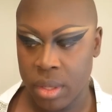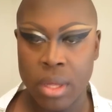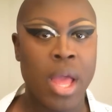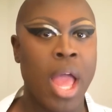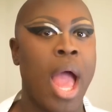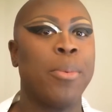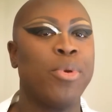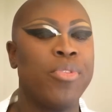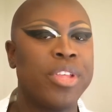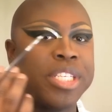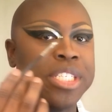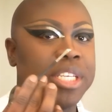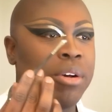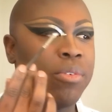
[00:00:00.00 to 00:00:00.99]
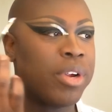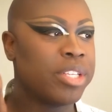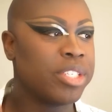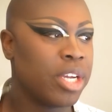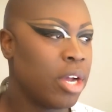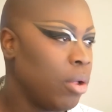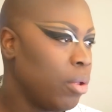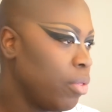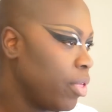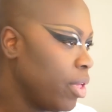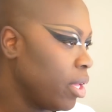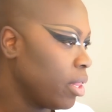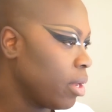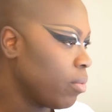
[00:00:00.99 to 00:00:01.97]
I'm doing this silver into gold
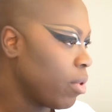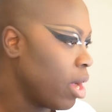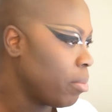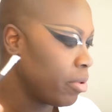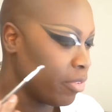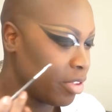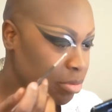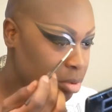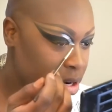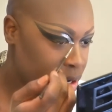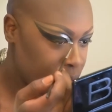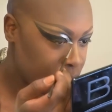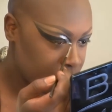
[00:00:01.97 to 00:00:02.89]
thing that Rob convinced me to do.